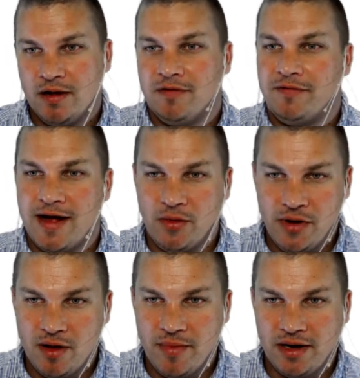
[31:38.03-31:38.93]
following
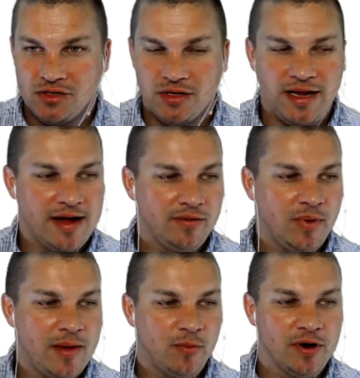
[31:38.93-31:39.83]
up, making sure they have the
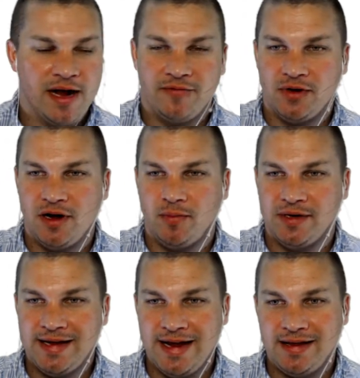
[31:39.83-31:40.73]
paperwork after a couple of
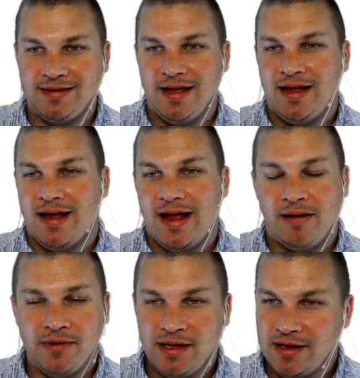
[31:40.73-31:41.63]
days.
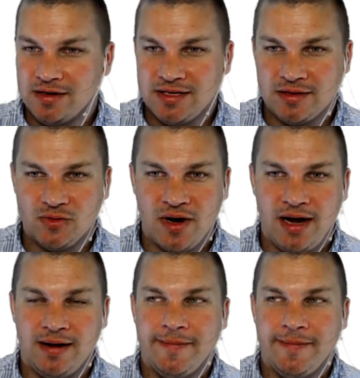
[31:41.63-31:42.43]
Everything there sounds right.